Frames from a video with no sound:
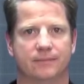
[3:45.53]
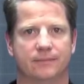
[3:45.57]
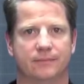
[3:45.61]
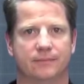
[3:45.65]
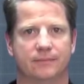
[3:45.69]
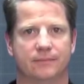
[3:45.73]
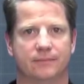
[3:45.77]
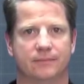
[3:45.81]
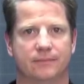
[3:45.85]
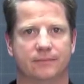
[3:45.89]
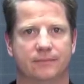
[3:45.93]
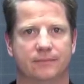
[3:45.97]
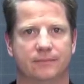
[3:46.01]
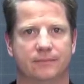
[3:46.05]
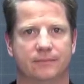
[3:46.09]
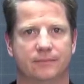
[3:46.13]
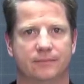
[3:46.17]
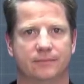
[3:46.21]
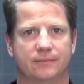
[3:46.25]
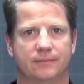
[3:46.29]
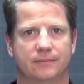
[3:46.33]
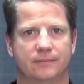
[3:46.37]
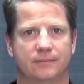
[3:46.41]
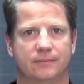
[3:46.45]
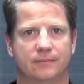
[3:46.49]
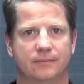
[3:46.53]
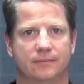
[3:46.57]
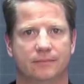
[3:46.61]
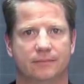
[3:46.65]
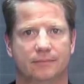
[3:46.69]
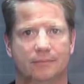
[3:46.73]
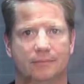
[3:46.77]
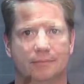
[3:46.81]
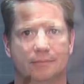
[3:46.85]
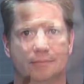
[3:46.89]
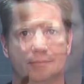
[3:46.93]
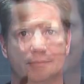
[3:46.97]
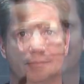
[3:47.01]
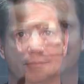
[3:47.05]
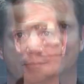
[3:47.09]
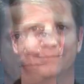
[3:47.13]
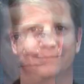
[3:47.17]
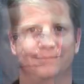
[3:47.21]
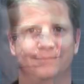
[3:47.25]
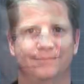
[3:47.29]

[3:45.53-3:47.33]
No one is speaking in this clip.